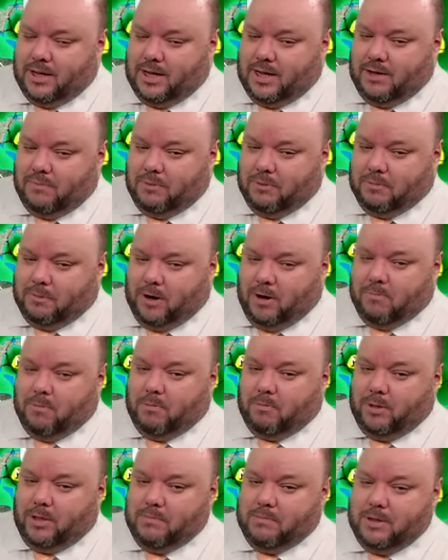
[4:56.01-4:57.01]
It would
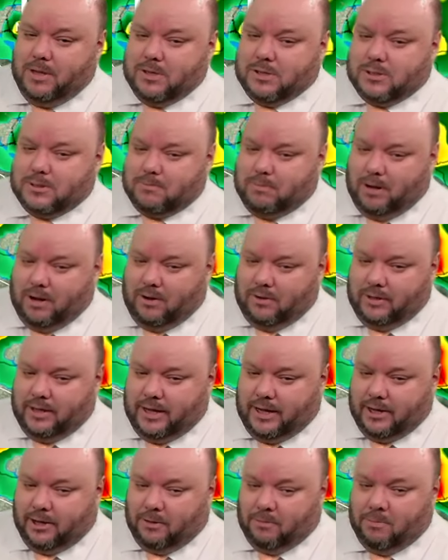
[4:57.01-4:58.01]
probably be small
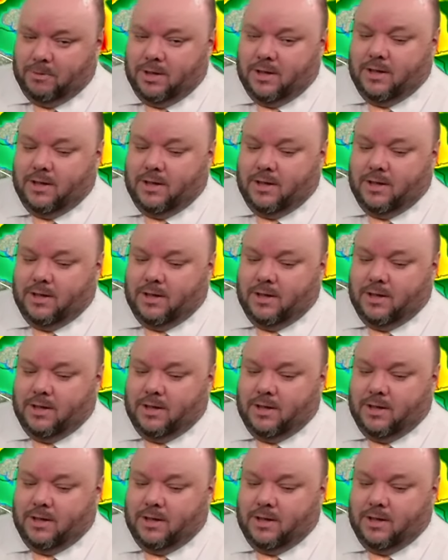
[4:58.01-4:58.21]
hail,